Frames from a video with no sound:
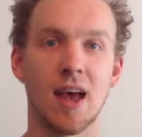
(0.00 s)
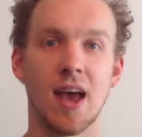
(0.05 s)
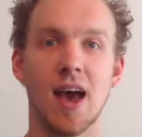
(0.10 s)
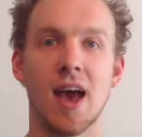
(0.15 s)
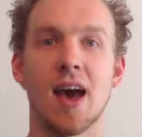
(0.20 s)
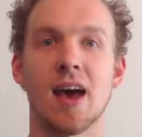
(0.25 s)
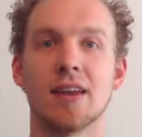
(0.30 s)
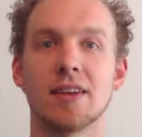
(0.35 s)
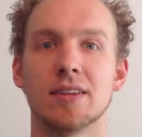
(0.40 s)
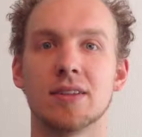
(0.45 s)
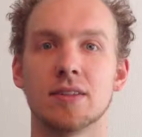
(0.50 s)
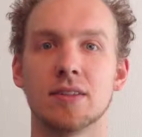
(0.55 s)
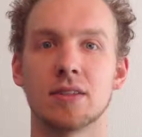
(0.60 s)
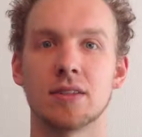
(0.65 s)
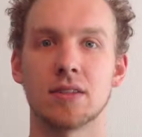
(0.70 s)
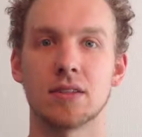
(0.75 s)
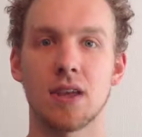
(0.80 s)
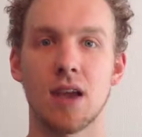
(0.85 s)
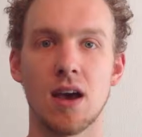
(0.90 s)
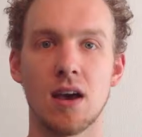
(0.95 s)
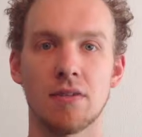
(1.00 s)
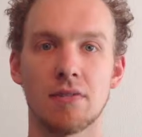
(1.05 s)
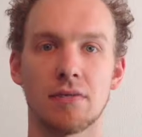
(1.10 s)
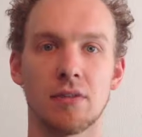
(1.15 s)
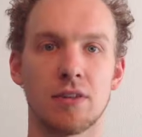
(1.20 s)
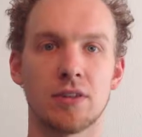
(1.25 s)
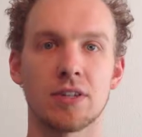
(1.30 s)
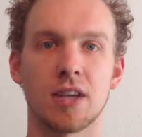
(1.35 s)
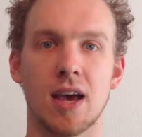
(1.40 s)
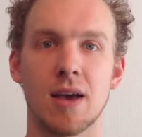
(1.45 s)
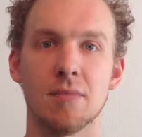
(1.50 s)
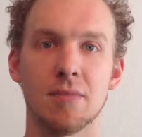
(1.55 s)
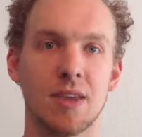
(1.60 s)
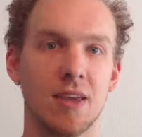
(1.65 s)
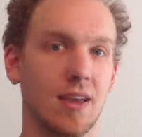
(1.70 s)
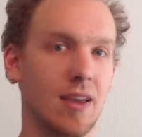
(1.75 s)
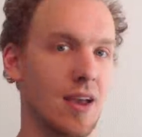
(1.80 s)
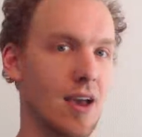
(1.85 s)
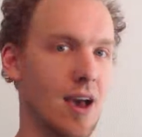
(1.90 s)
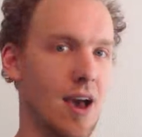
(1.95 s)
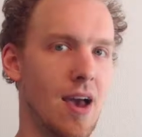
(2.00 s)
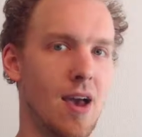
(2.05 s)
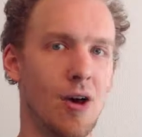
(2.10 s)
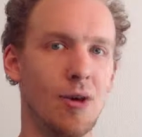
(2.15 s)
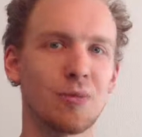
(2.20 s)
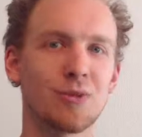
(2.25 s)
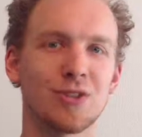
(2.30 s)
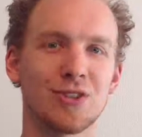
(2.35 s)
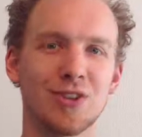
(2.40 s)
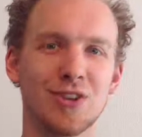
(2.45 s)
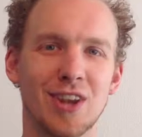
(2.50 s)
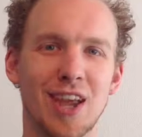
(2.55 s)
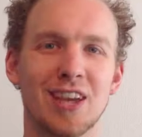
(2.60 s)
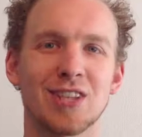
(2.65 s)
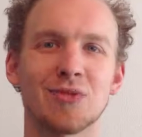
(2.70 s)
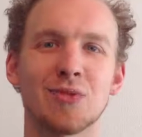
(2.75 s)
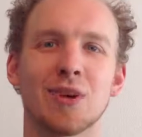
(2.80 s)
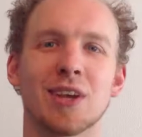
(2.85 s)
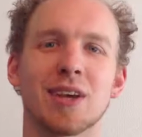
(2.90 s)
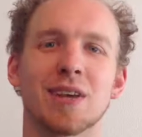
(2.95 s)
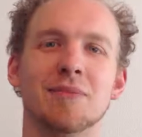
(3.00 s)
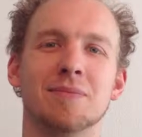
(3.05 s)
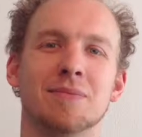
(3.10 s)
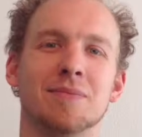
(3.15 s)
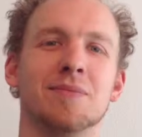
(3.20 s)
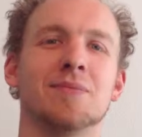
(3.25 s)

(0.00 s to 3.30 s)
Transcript: And yeah, for the time being, I hope to see you next week.